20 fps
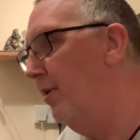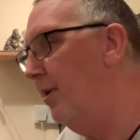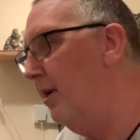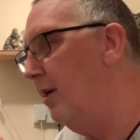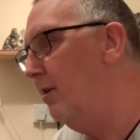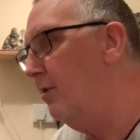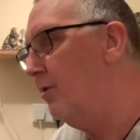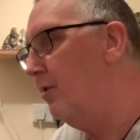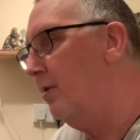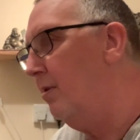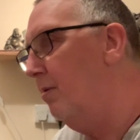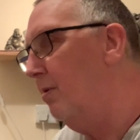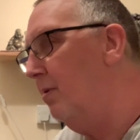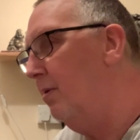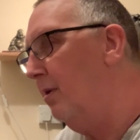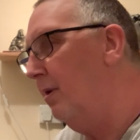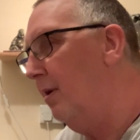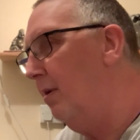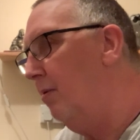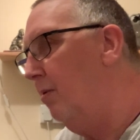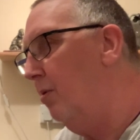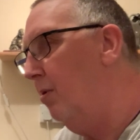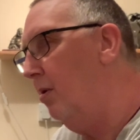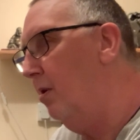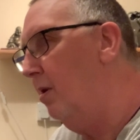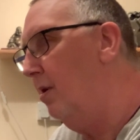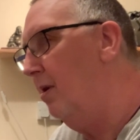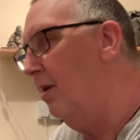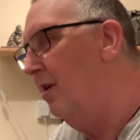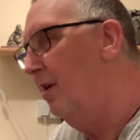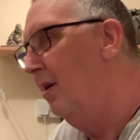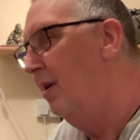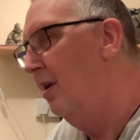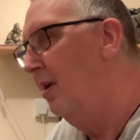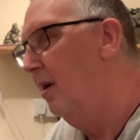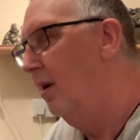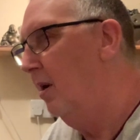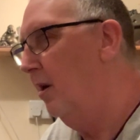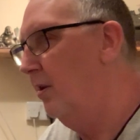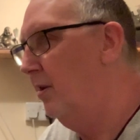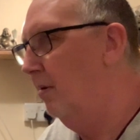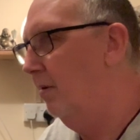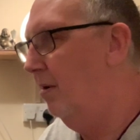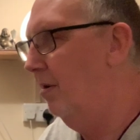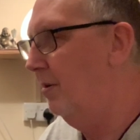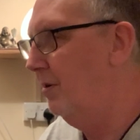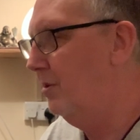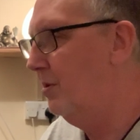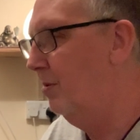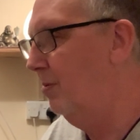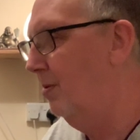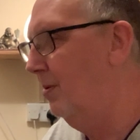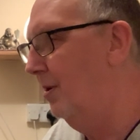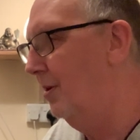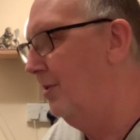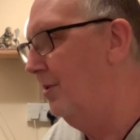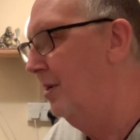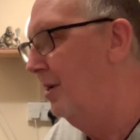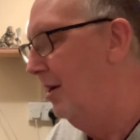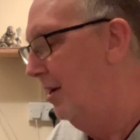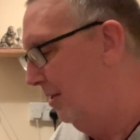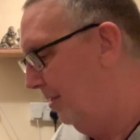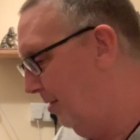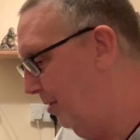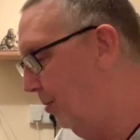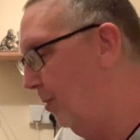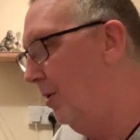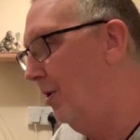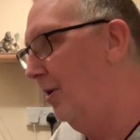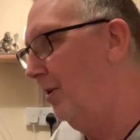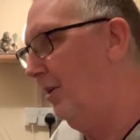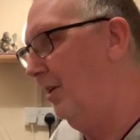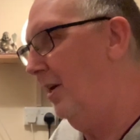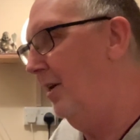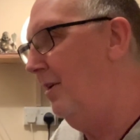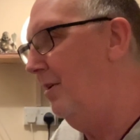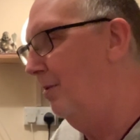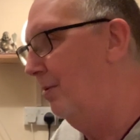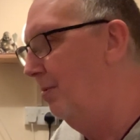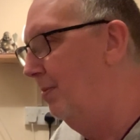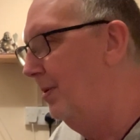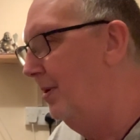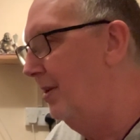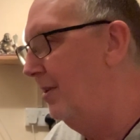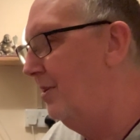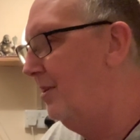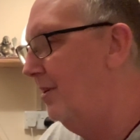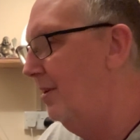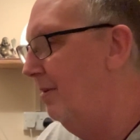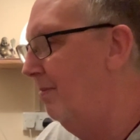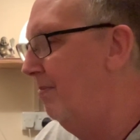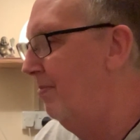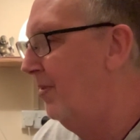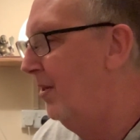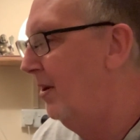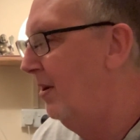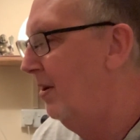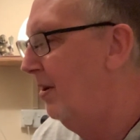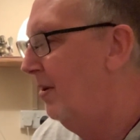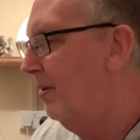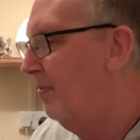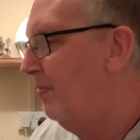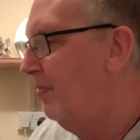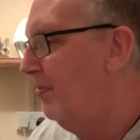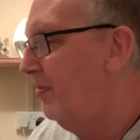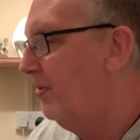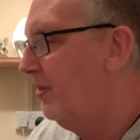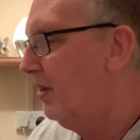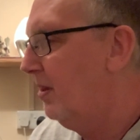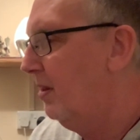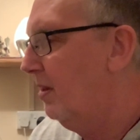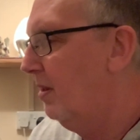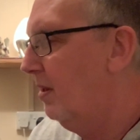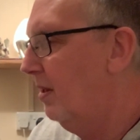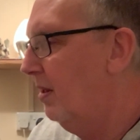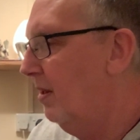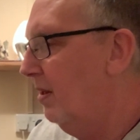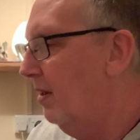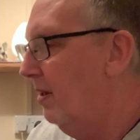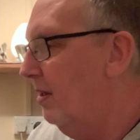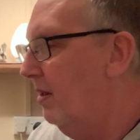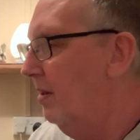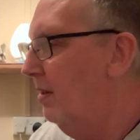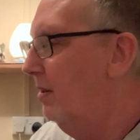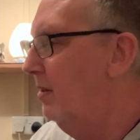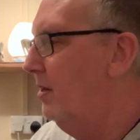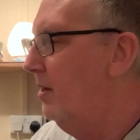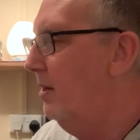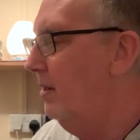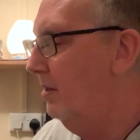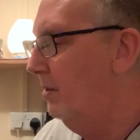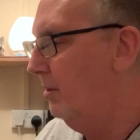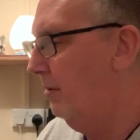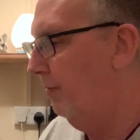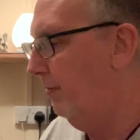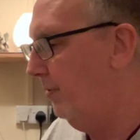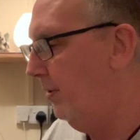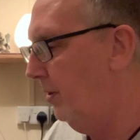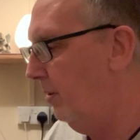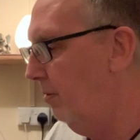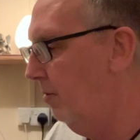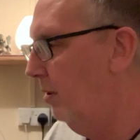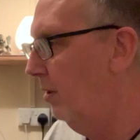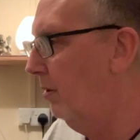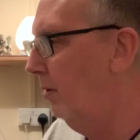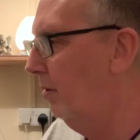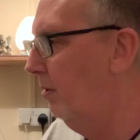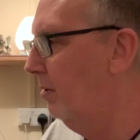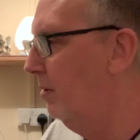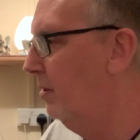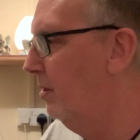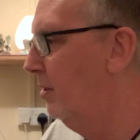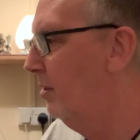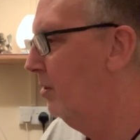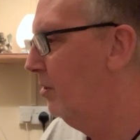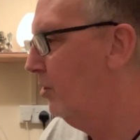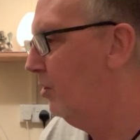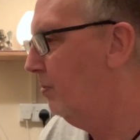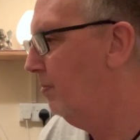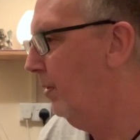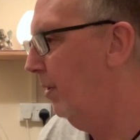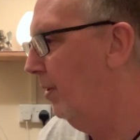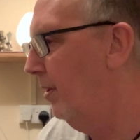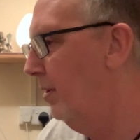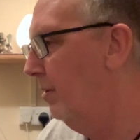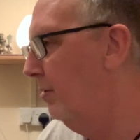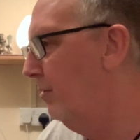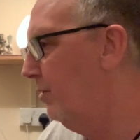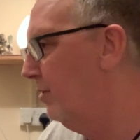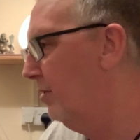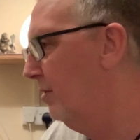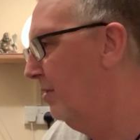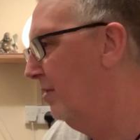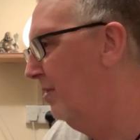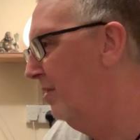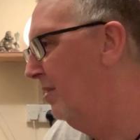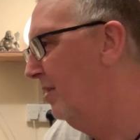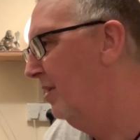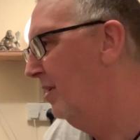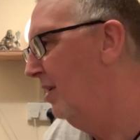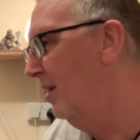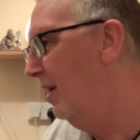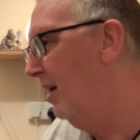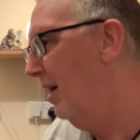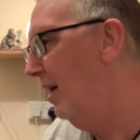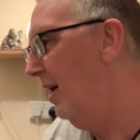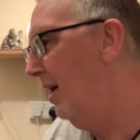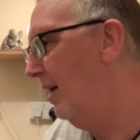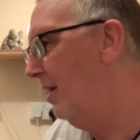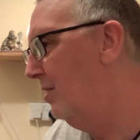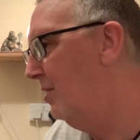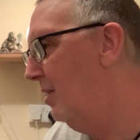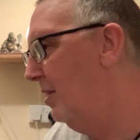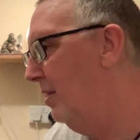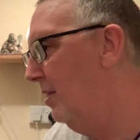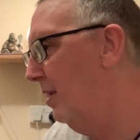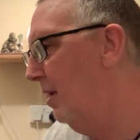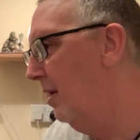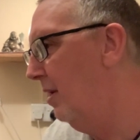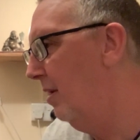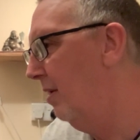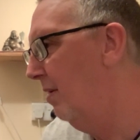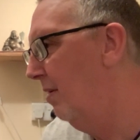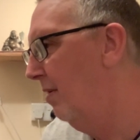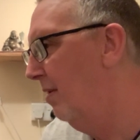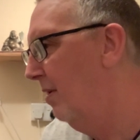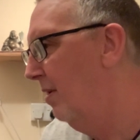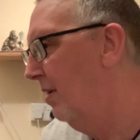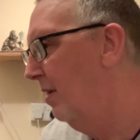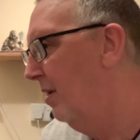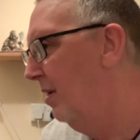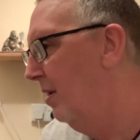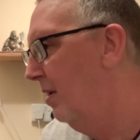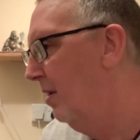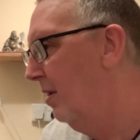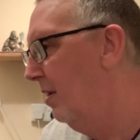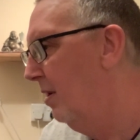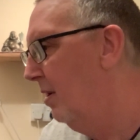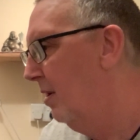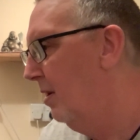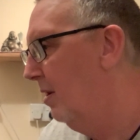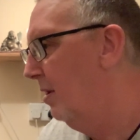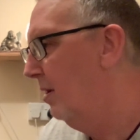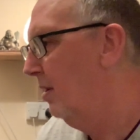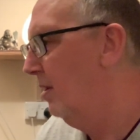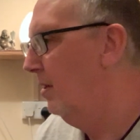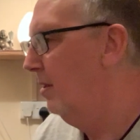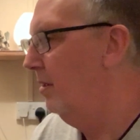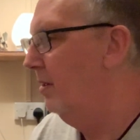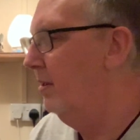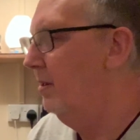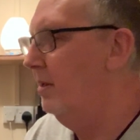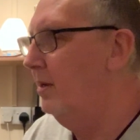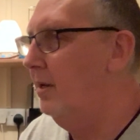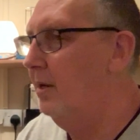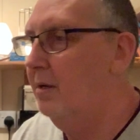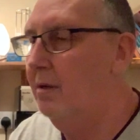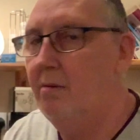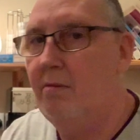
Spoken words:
it is, or I don't like the word kill, but yeah, there's a few little spiders' eggs in there. There you go.